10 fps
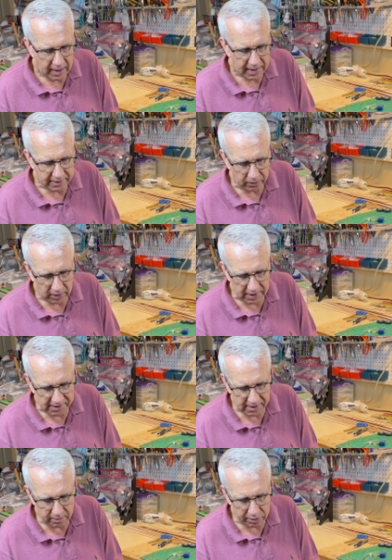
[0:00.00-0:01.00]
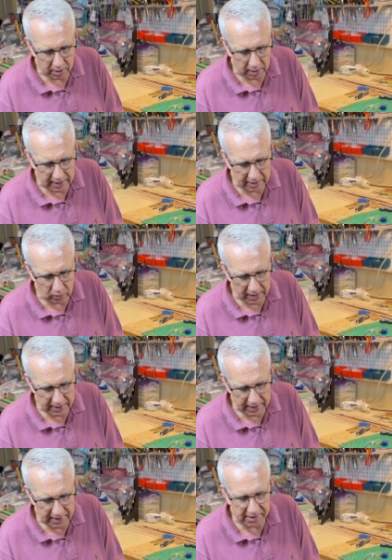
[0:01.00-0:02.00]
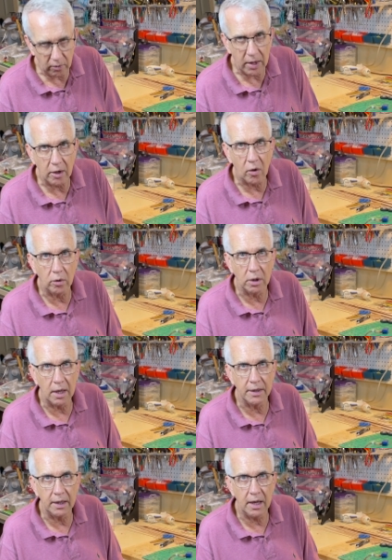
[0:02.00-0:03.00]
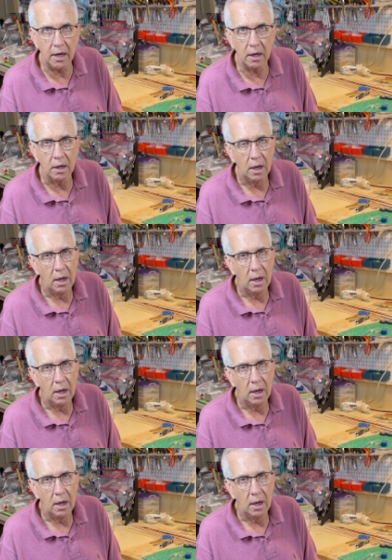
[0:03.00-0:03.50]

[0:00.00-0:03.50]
It's a really simple, lightweight, easy way to hold on the gear